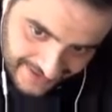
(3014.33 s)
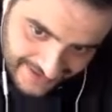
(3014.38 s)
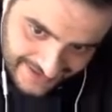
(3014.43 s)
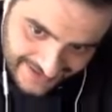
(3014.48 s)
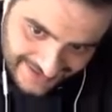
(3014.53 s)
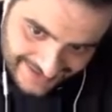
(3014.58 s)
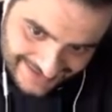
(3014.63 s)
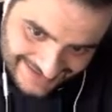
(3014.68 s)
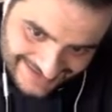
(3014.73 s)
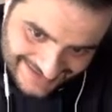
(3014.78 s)

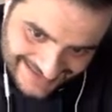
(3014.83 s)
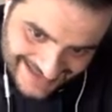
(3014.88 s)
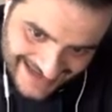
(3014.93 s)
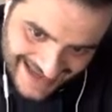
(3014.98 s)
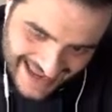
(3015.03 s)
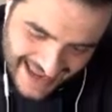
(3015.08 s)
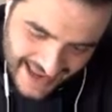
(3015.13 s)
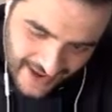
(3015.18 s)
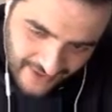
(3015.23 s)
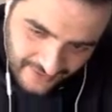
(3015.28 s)
is
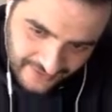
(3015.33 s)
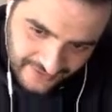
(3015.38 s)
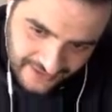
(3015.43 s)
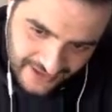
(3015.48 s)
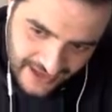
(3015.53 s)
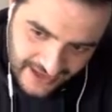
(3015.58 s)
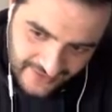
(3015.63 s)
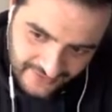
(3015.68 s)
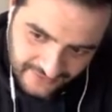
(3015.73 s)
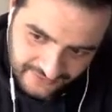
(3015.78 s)
now the
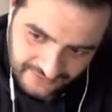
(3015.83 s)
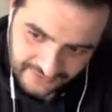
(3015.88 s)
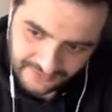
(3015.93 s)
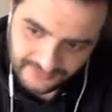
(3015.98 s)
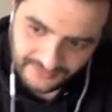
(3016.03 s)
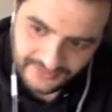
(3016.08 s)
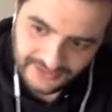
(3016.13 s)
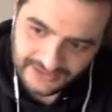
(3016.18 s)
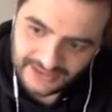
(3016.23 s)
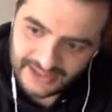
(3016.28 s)
guy that's going to
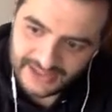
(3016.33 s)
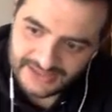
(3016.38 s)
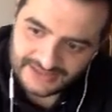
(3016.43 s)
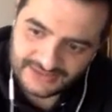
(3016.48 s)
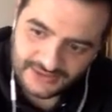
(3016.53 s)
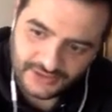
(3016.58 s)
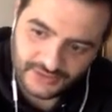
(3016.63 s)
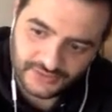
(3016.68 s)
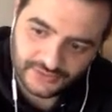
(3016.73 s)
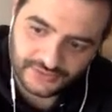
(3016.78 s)
be
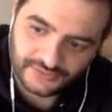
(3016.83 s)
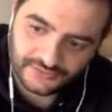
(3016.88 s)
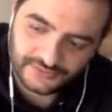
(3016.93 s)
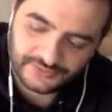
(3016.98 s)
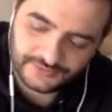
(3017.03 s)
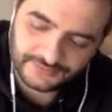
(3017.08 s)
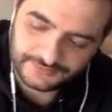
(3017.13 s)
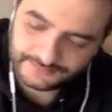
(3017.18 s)
less owned,